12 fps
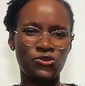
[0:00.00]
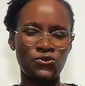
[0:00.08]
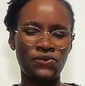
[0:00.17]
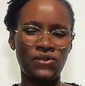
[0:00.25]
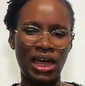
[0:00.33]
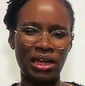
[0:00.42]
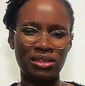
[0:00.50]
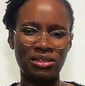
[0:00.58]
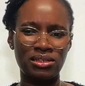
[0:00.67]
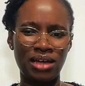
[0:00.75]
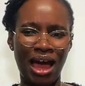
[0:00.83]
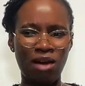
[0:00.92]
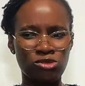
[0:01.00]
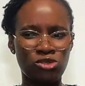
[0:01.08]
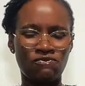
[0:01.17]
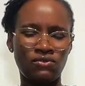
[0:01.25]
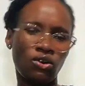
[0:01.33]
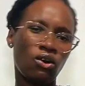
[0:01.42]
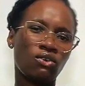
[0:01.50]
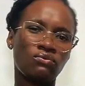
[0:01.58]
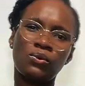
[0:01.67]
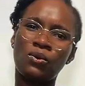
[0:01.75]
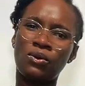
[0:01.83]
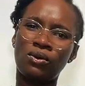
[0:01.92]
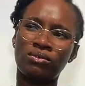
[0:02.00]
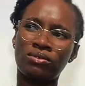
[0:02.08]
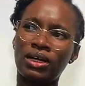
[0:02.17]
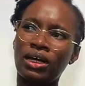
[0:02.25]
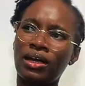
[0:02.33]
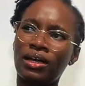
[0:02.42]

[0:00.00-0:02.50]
do that out of love or